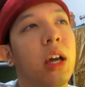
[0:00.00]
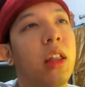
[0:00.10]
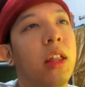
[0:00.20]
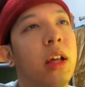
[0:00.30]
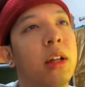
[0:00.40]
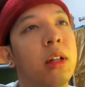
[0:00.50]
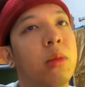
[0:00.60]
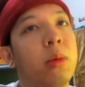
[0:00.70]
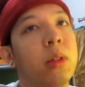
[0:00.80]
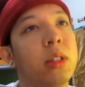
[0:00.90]
And
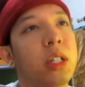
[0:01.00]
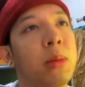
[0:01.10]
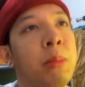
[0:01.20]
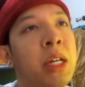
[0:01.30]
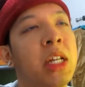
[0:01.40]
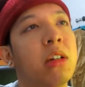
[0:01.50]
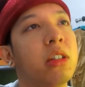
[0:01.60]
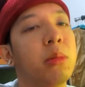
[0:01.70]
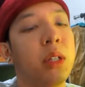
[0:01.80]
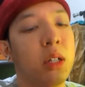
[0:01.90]
then we, there's like a meeting or
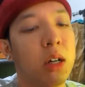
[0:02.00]
something.